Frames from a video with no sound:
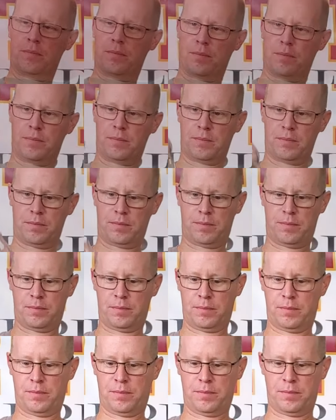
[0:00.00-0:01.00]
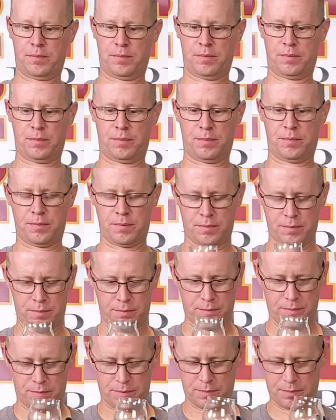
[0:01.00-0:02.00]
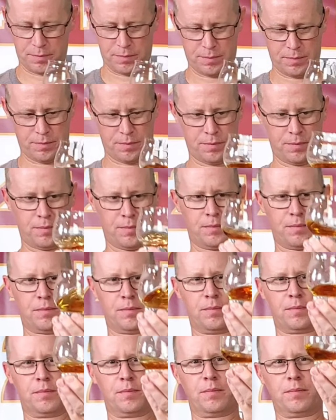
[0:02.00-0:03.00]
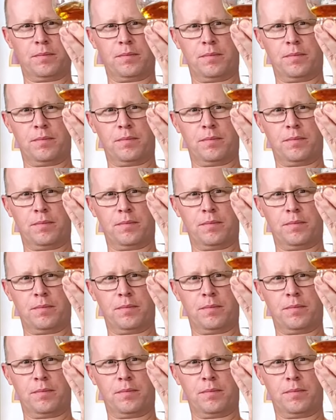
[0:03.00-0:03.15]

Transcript: No words are spoken by the person on screen.